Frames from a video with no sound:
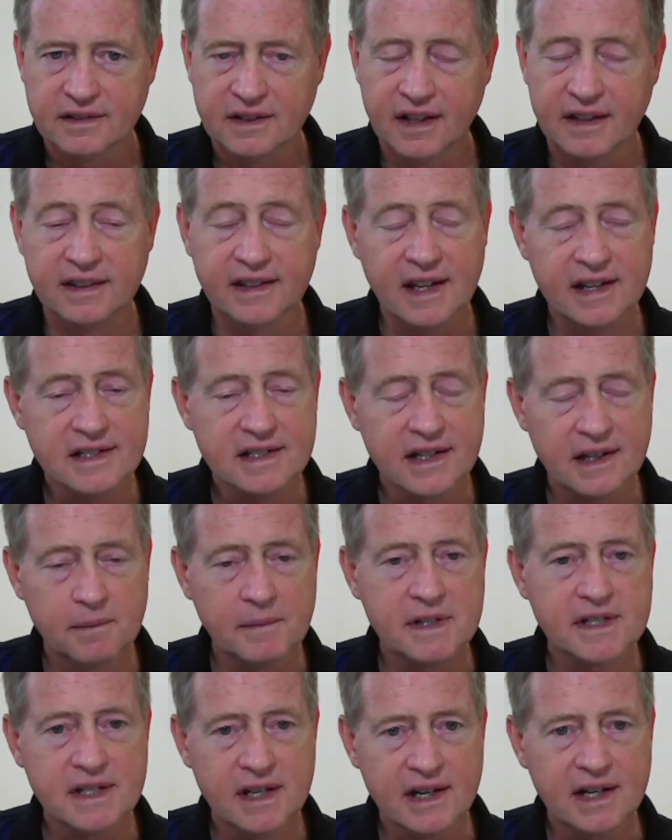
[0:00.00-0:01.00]
And that's going to
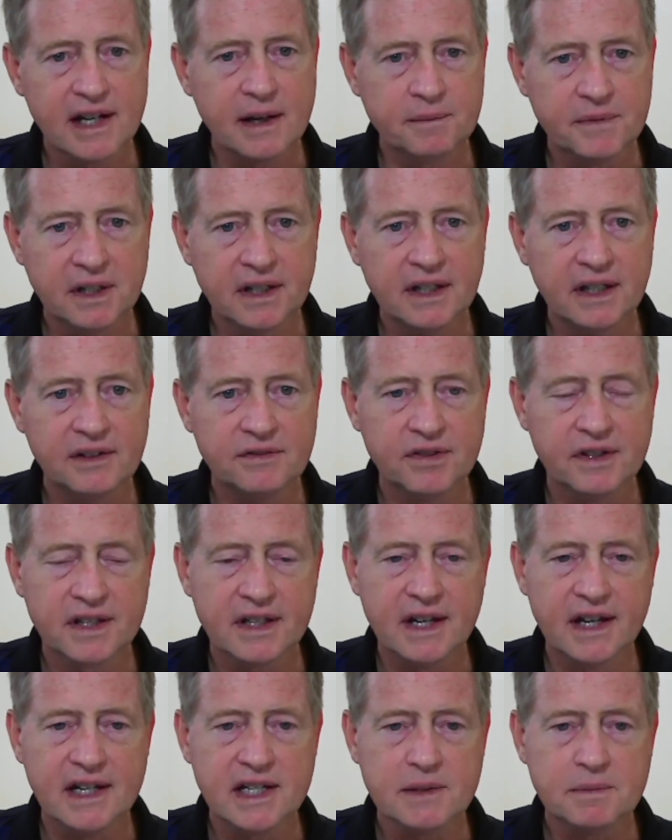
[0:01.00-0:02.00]
be setting up the need for the
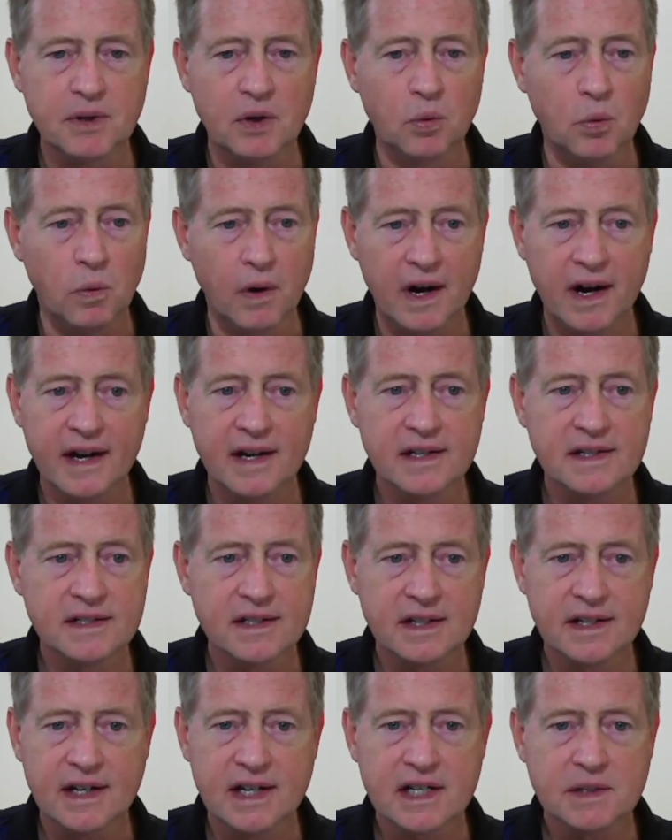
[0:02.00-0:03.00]
gospel. Why is
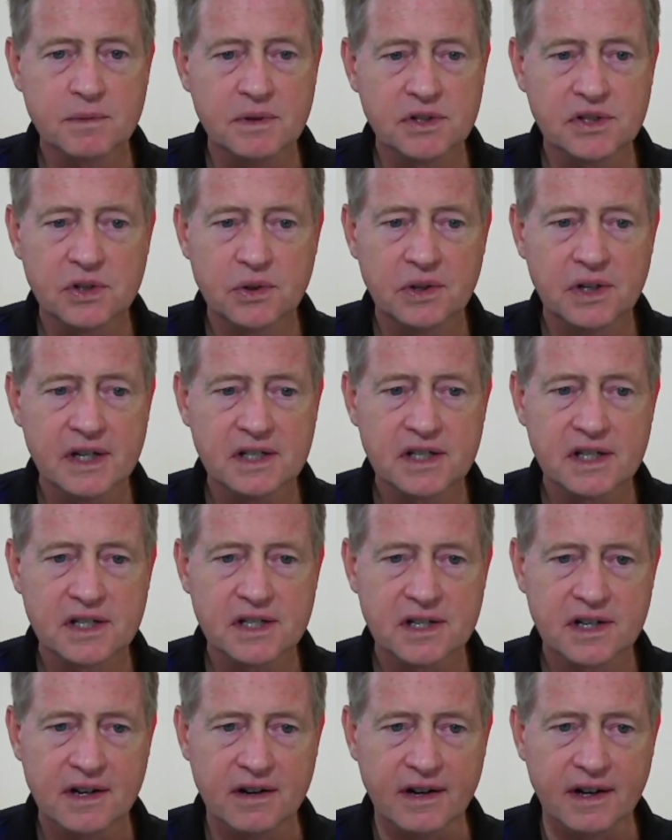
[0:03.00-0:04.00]
the gospel so
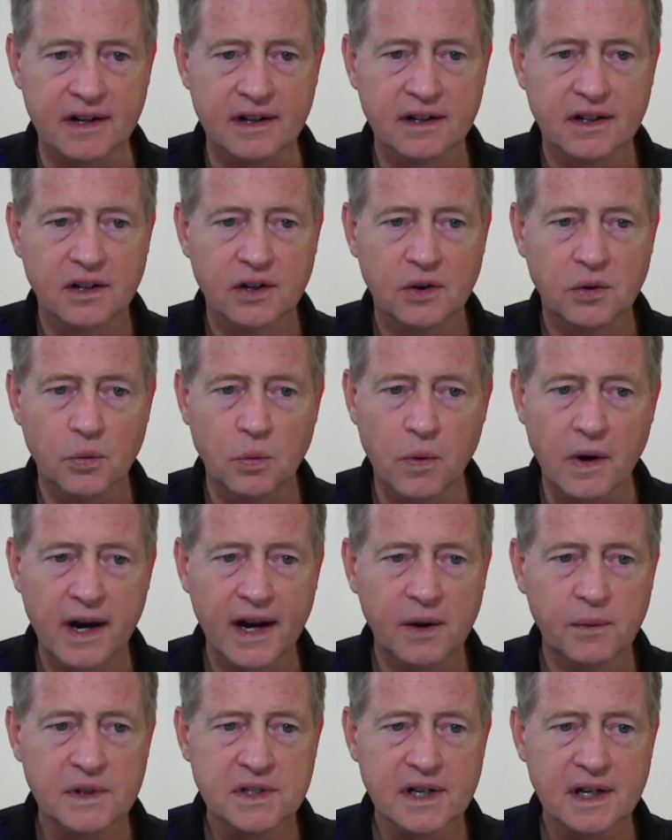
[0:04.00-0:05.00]
necessary?
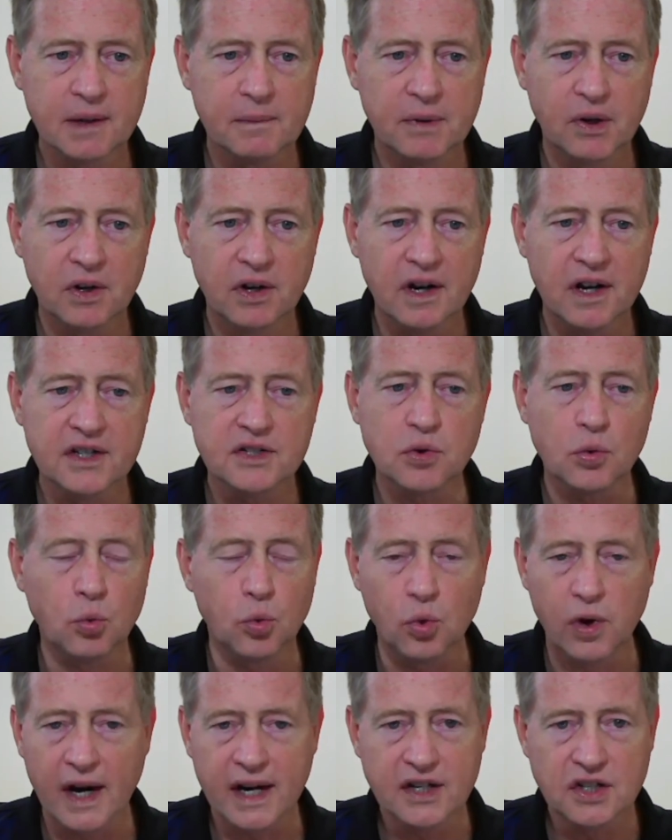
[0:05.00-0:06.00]
Why are we talking about God's
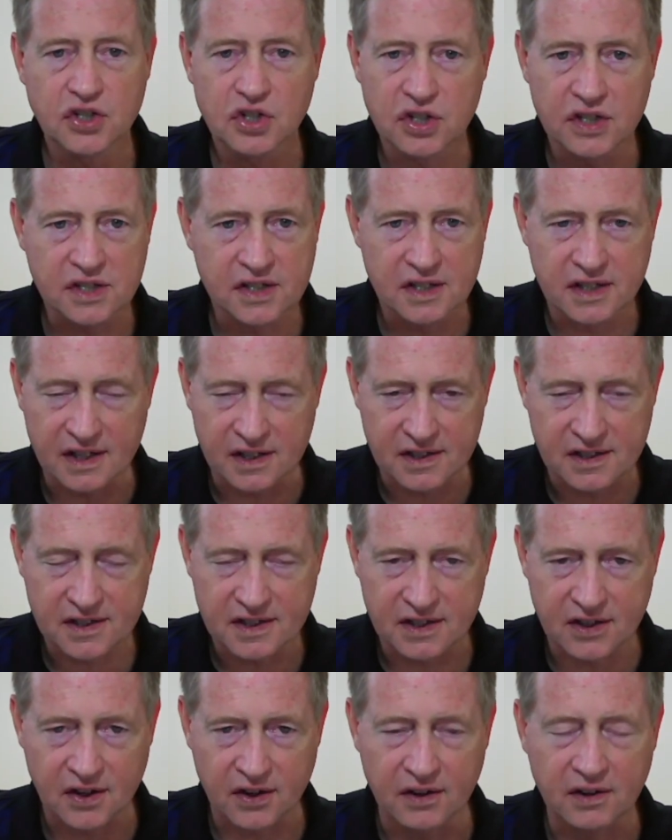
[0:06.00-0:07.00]
righteousness
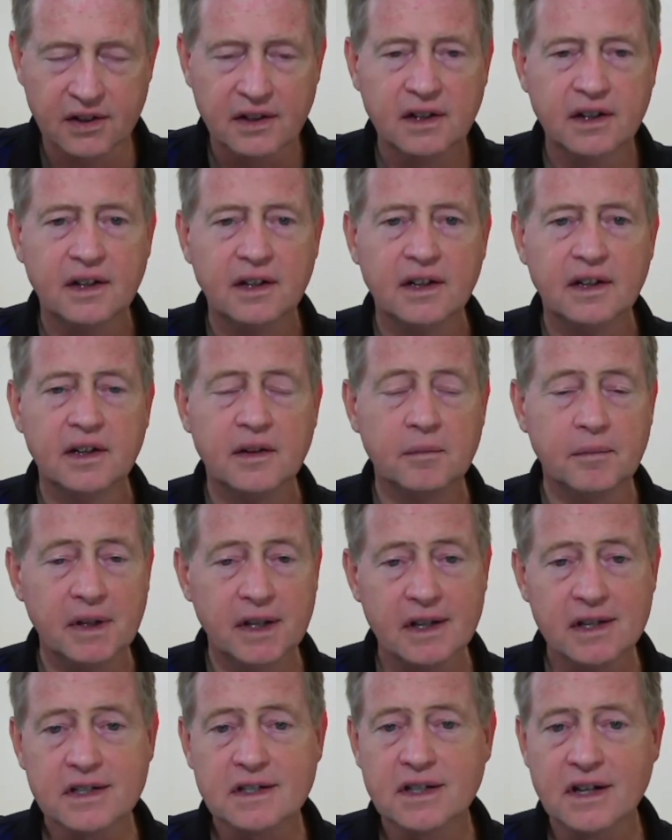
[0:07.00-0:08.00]
here?
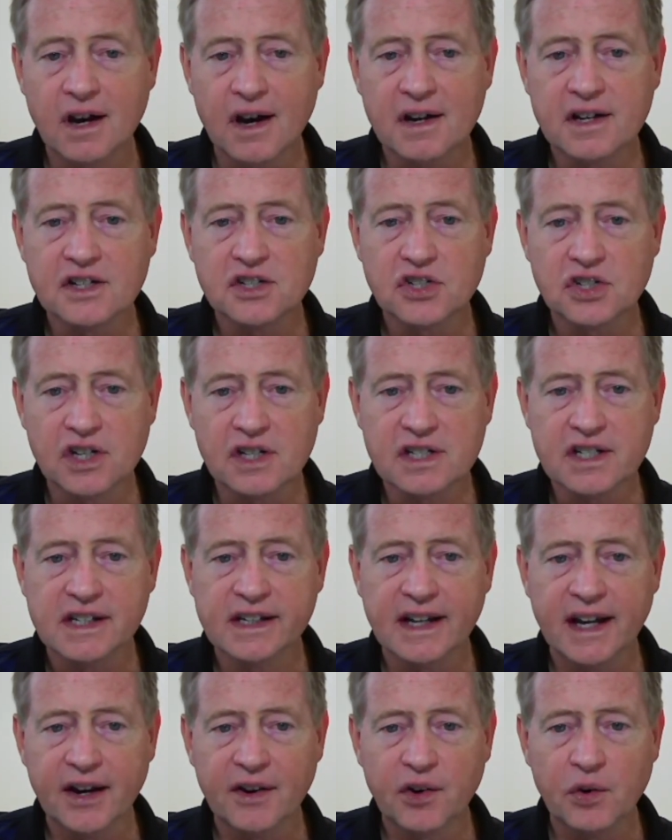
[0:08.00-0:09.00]
Because God is justly
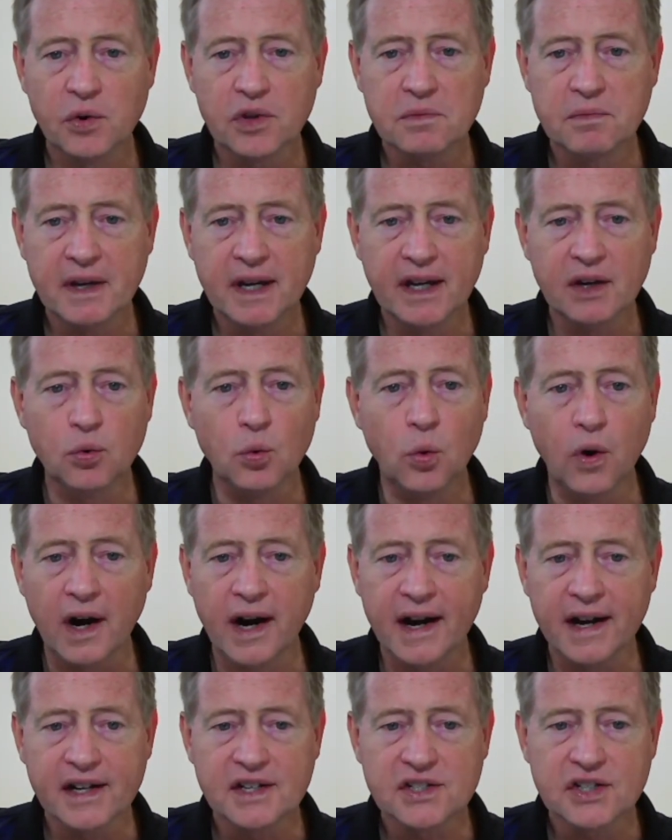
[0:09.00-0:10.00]
angry with man.
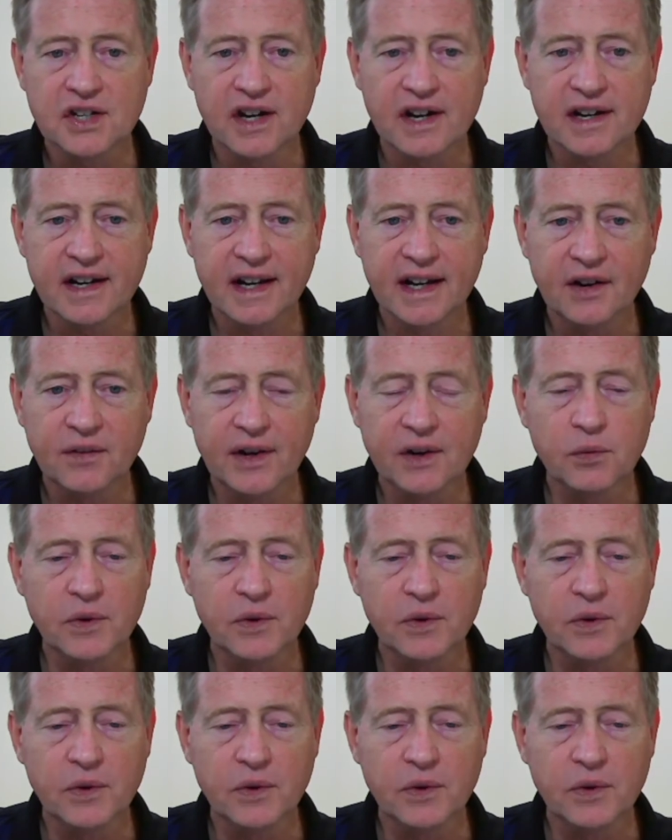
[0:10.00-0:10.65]
Why is God angry?